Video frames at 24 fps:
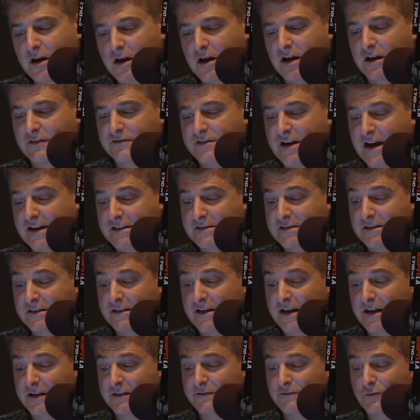of
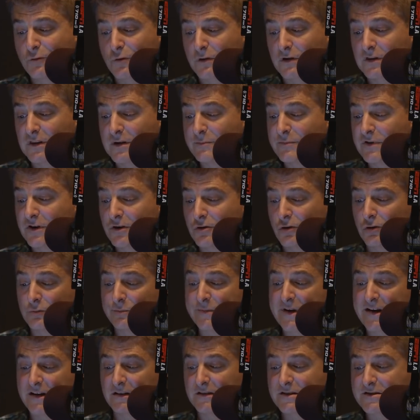1984 Olympic gold
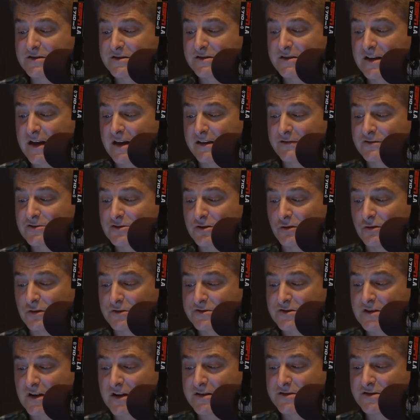medalist Dave
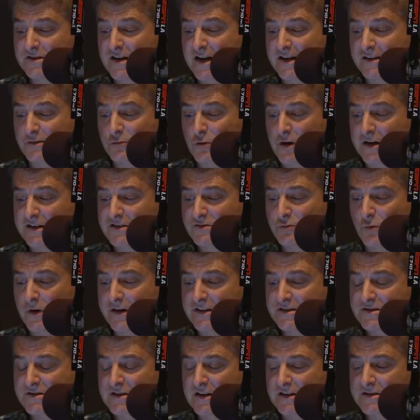Schultz on January
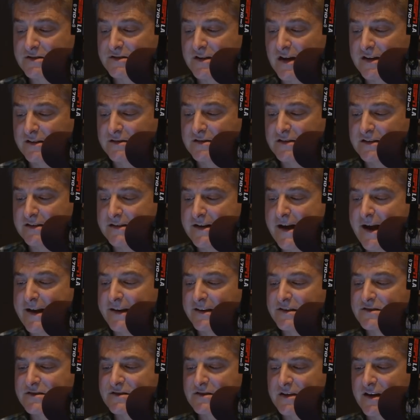26,
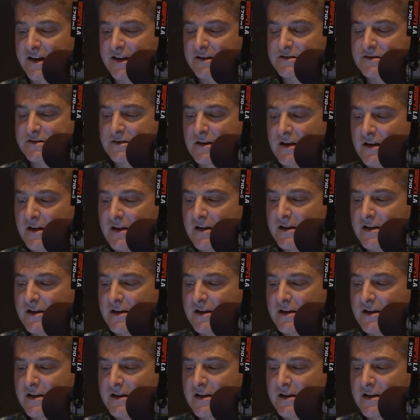1996.